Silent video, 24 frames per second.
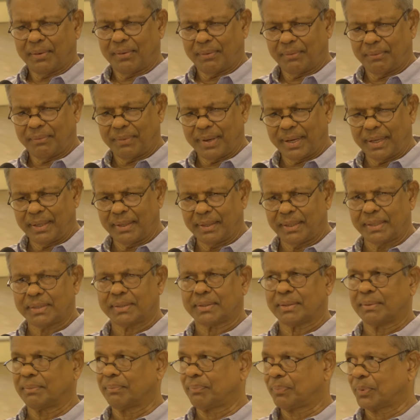when
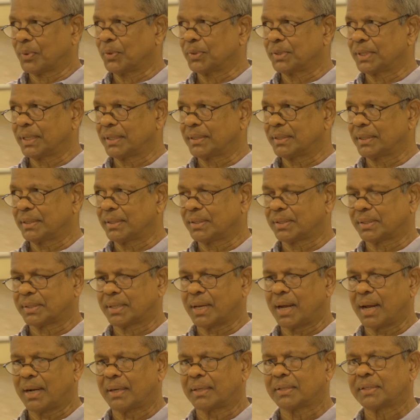this process
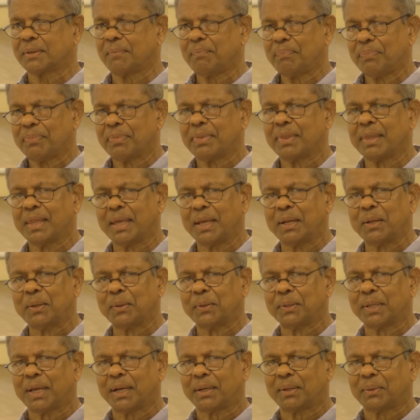starts, they know
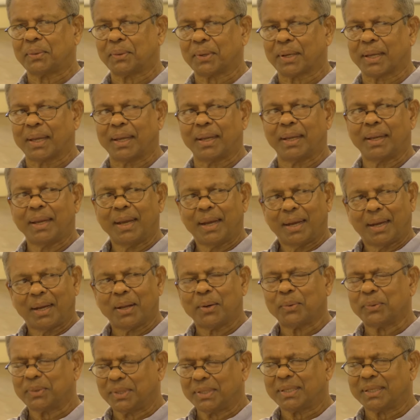that, okay,
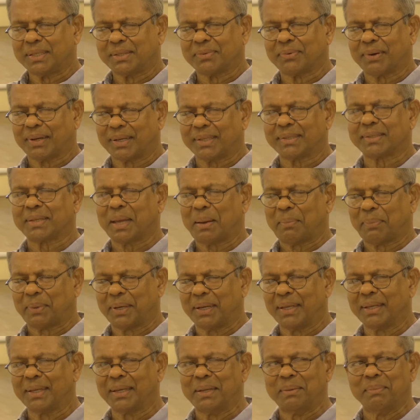now this is what is
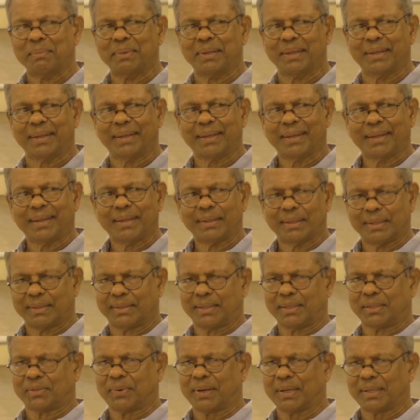happening in me. This
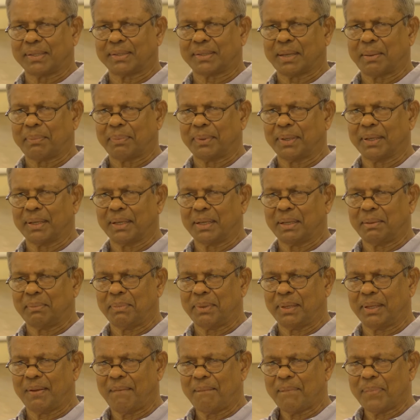is what is happening in
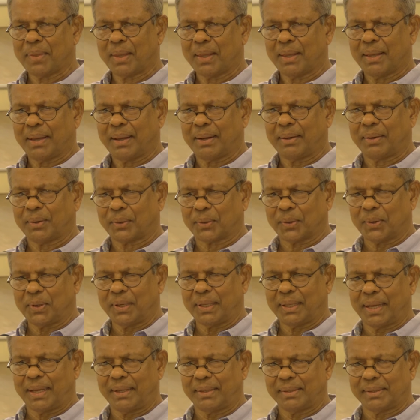me. Not only
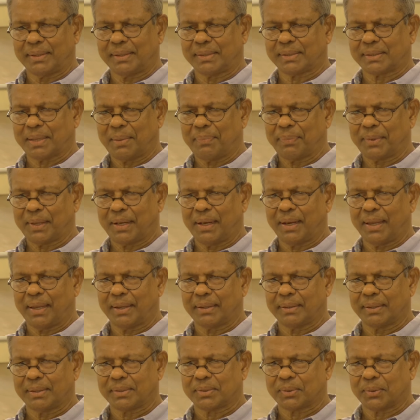that, it's something
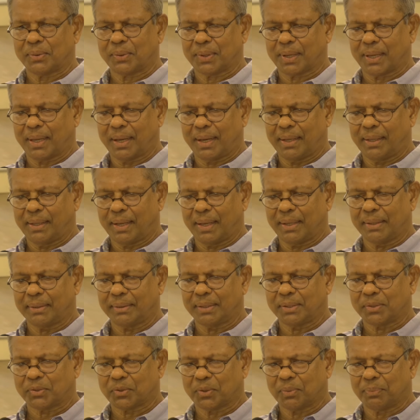like this. Okay, I like
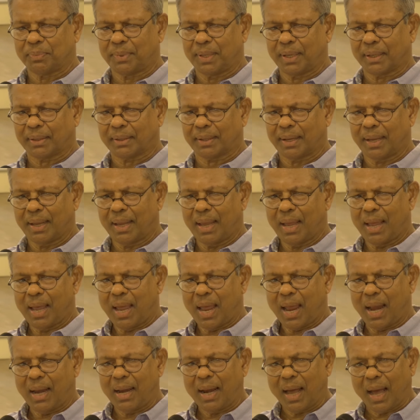this object,
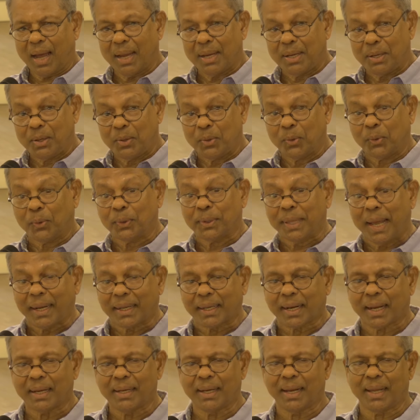and I know
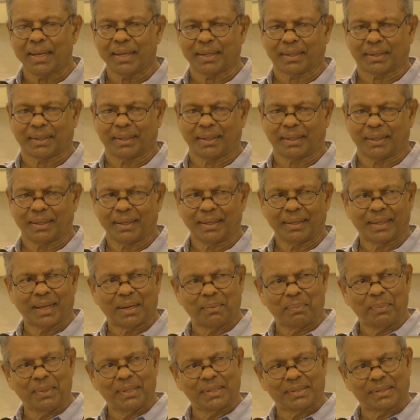that I like it. That
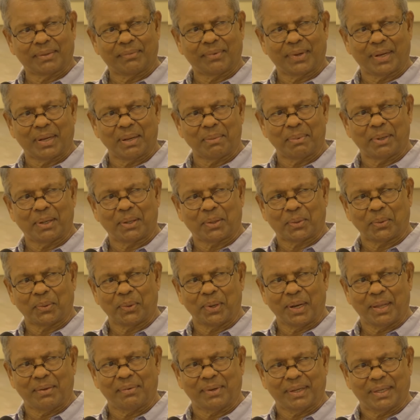means, Venerable, two
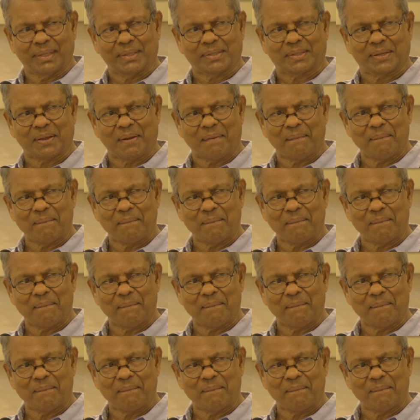levels.